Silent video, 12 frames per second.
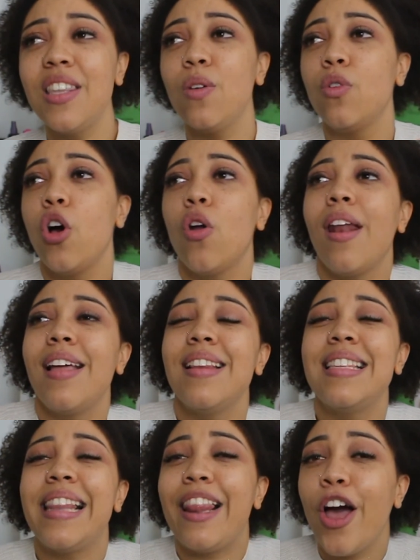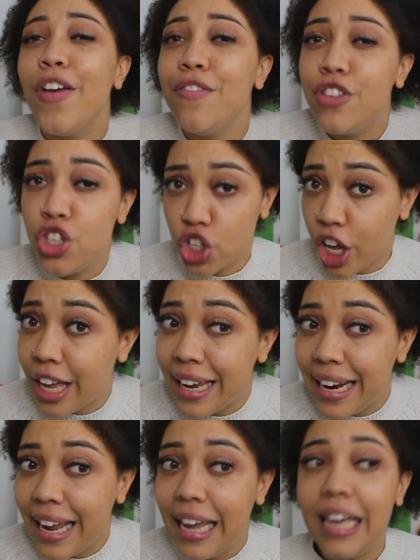You're on like this life
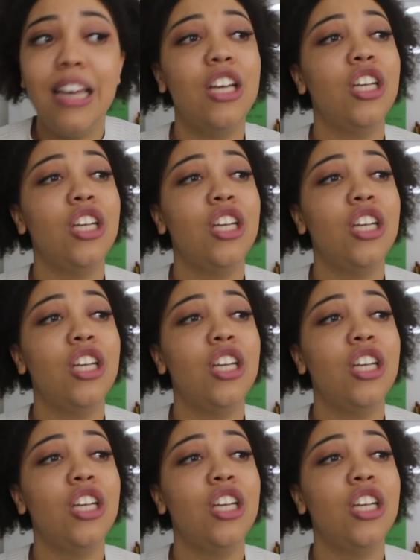journey,